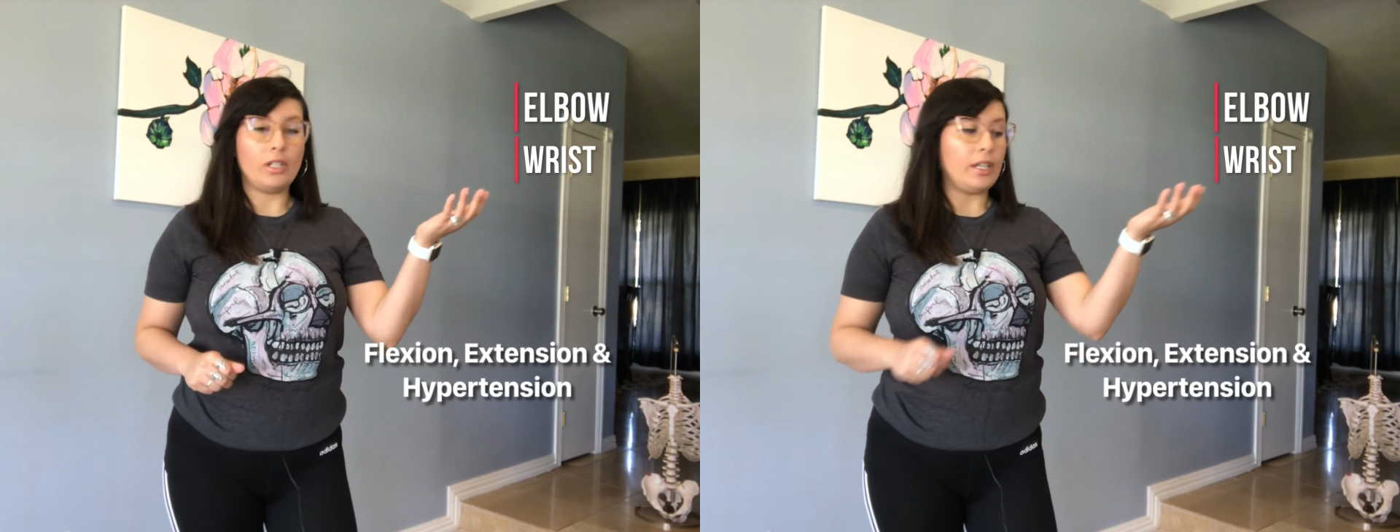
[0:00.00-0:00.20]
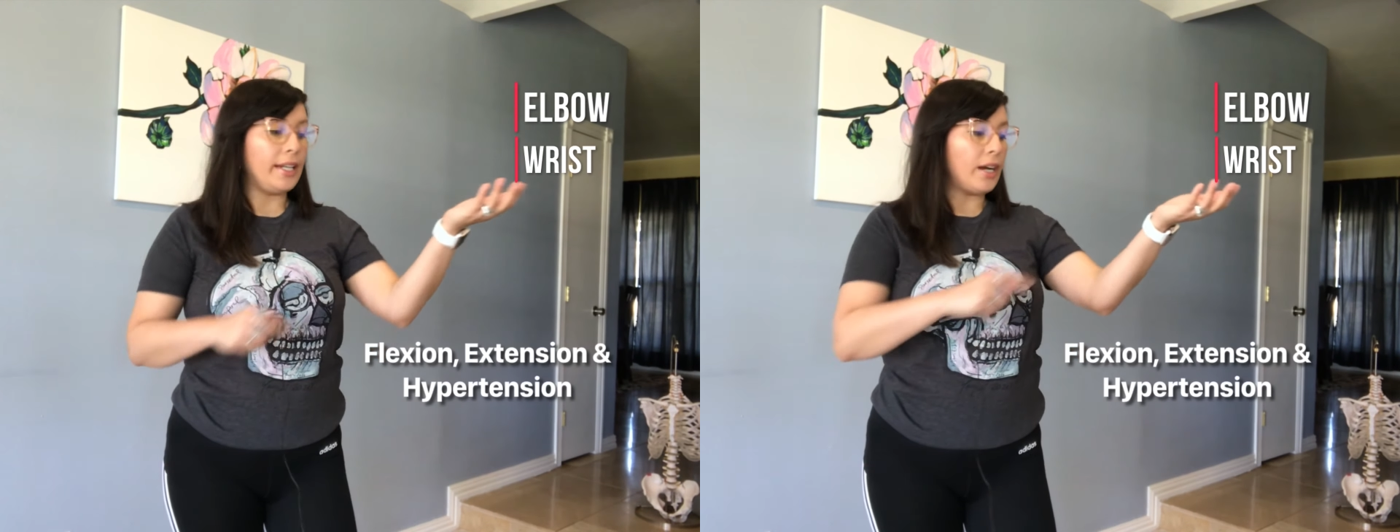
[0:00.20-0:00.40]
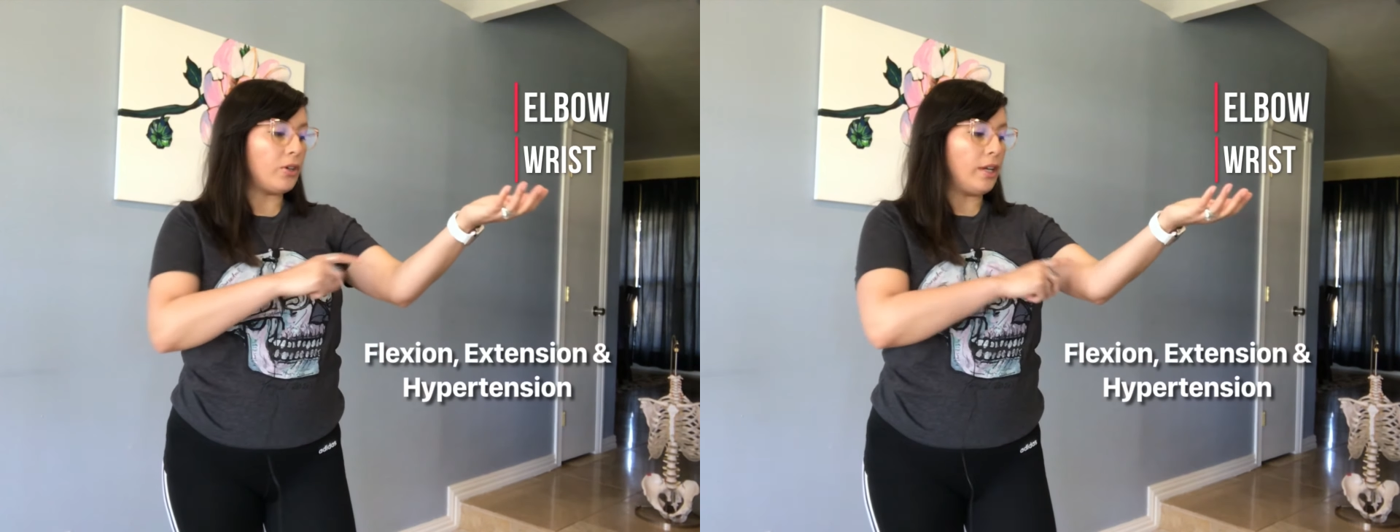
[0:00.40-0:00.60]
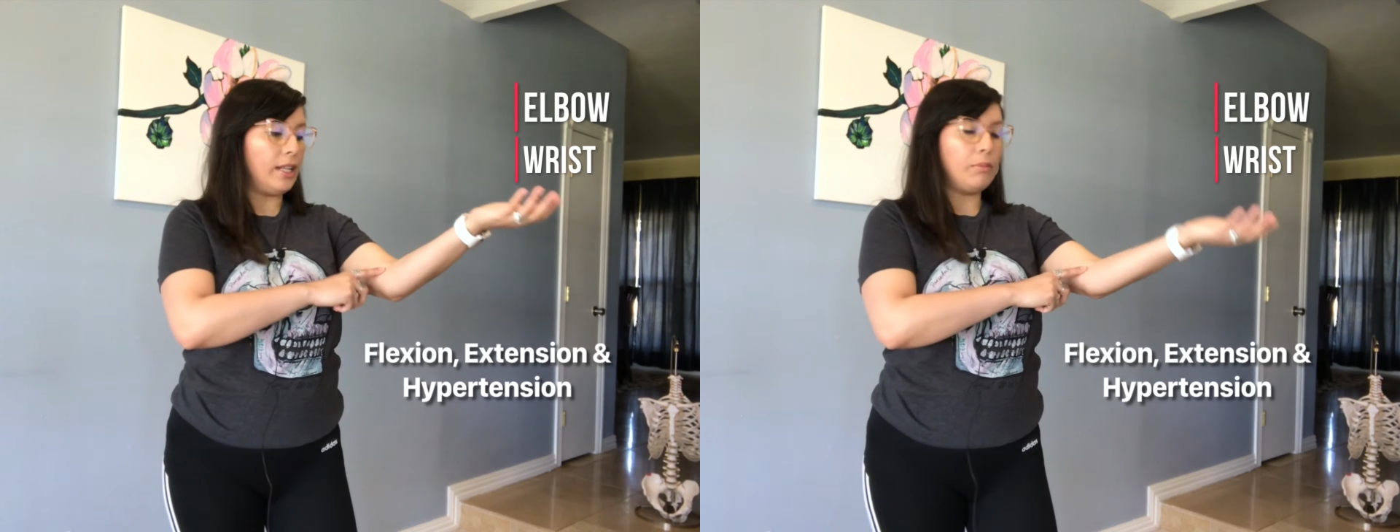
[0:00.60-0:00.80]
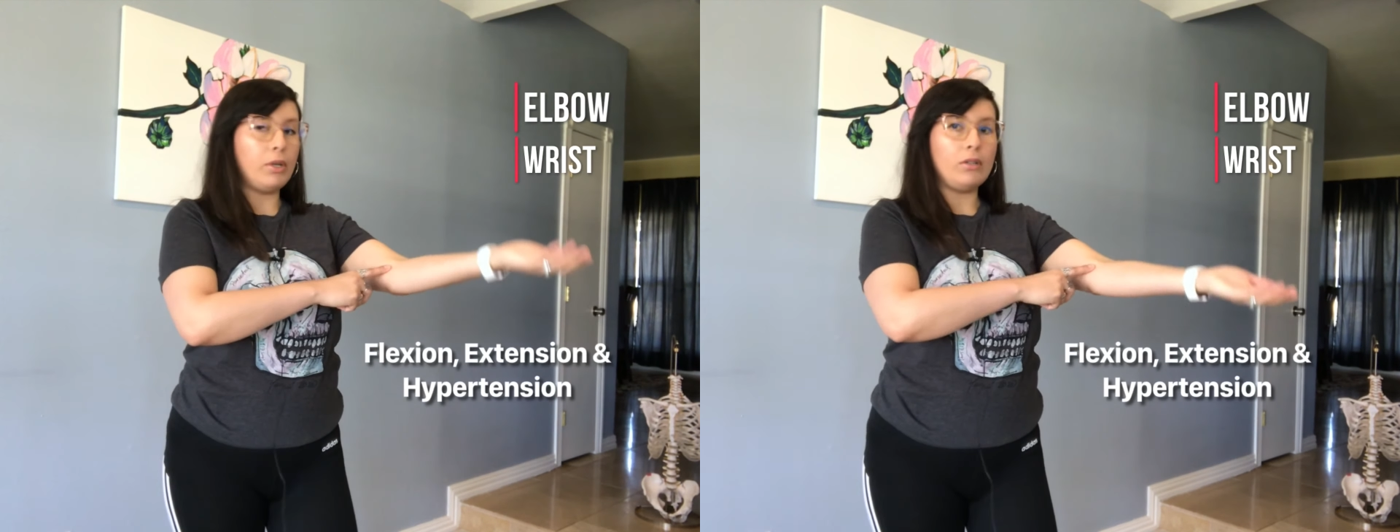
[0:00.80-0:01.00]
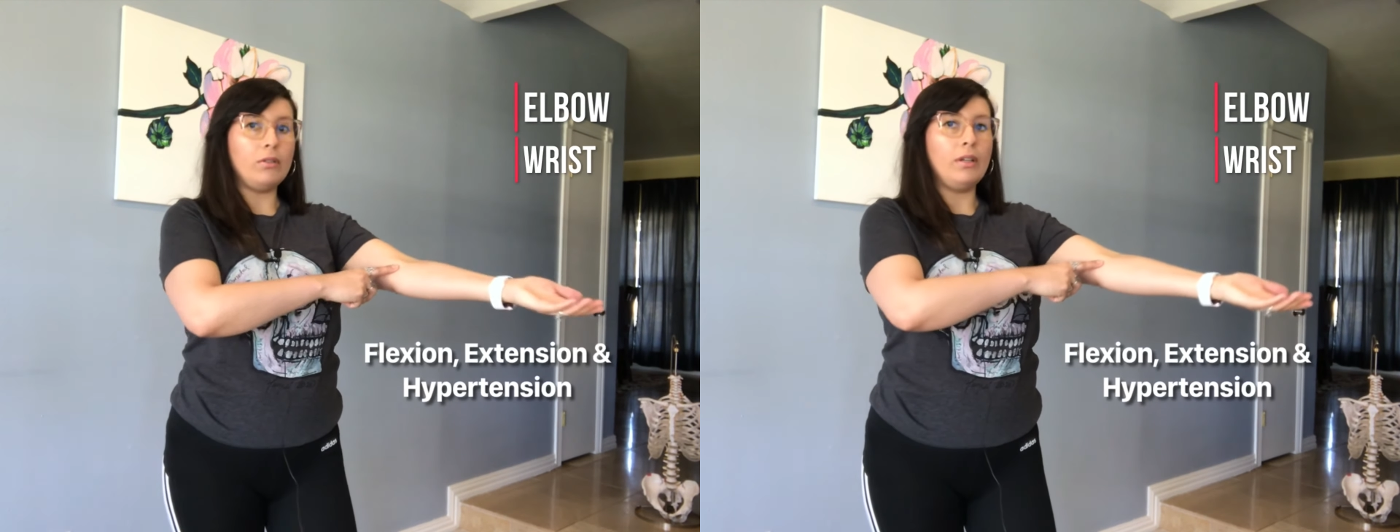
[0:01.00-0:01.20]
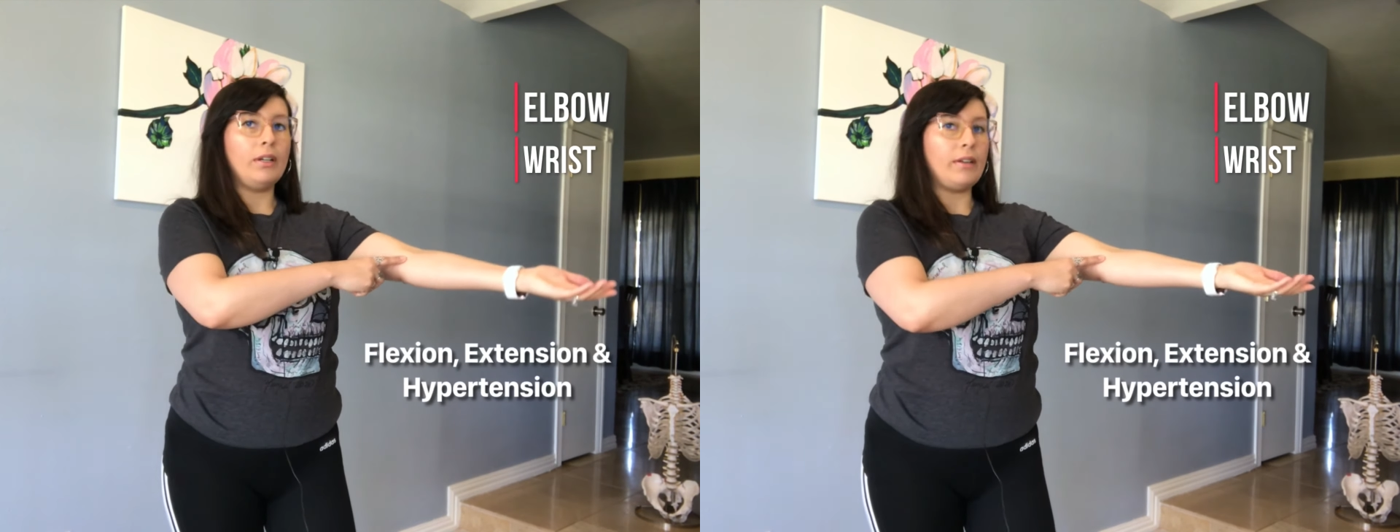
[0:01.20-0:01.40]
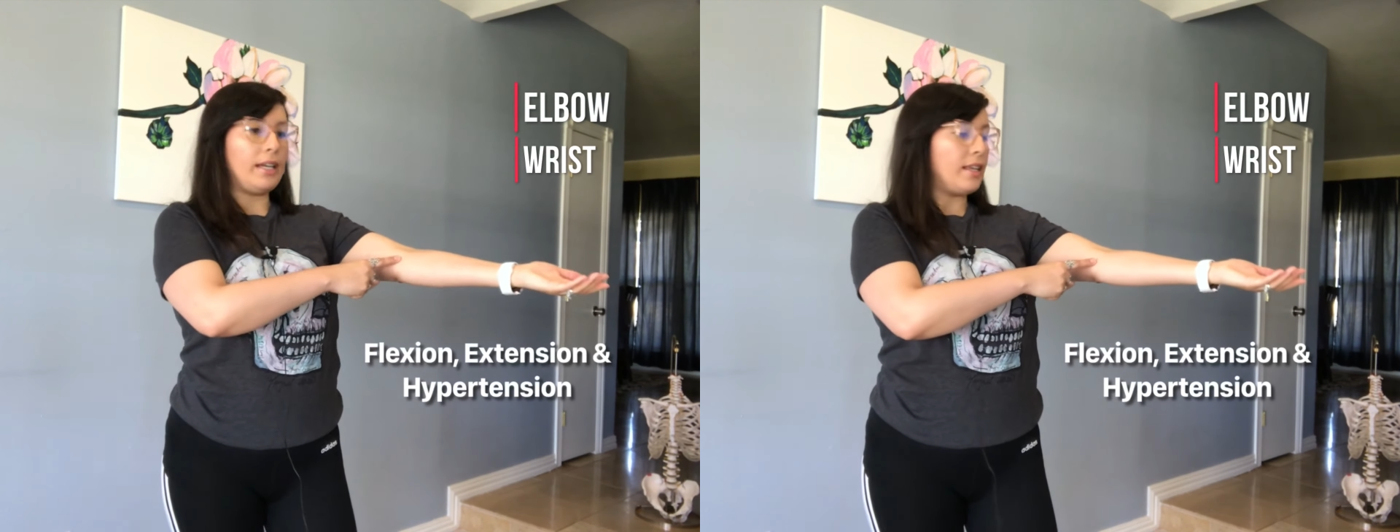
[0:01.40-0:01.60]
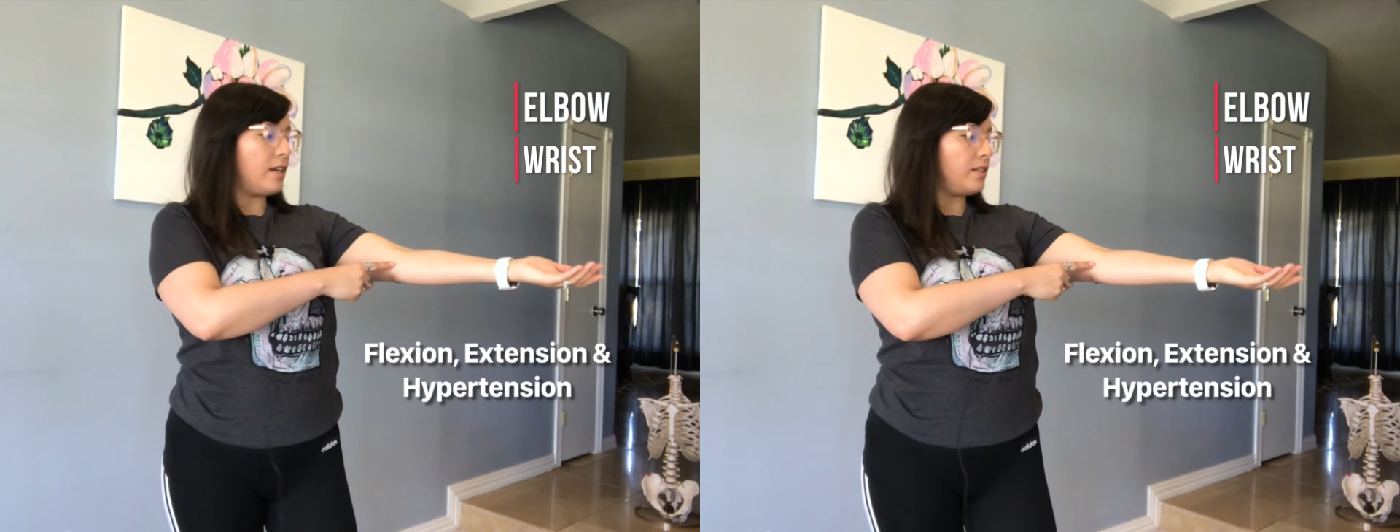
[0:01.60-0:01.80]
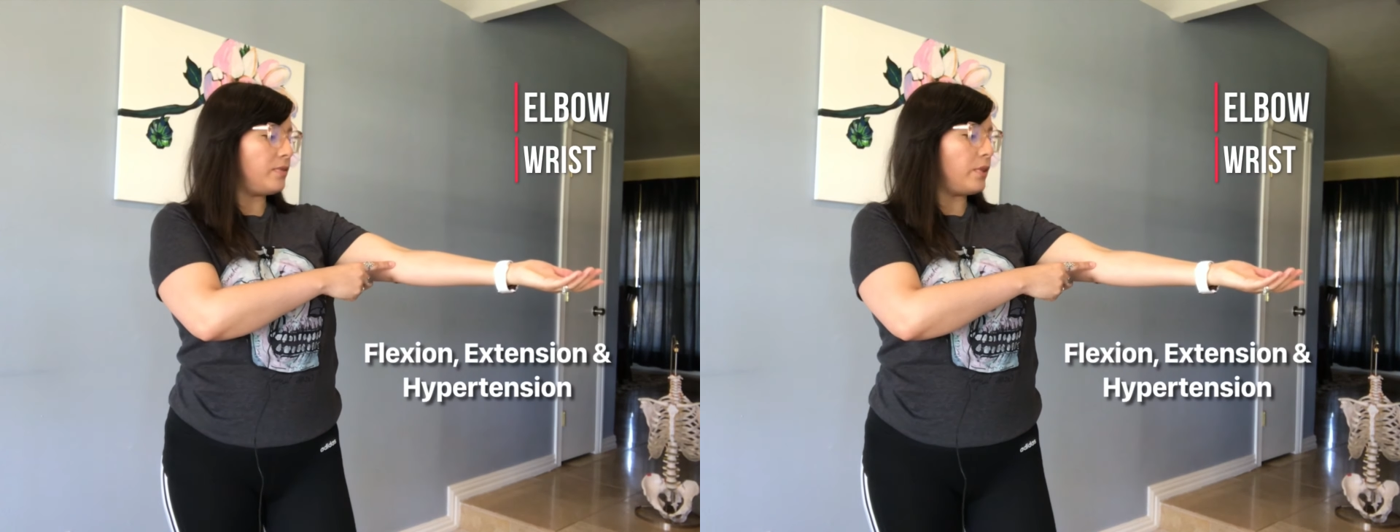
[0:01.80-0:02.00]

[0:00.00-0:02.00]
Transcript: in our elbow, right, that is very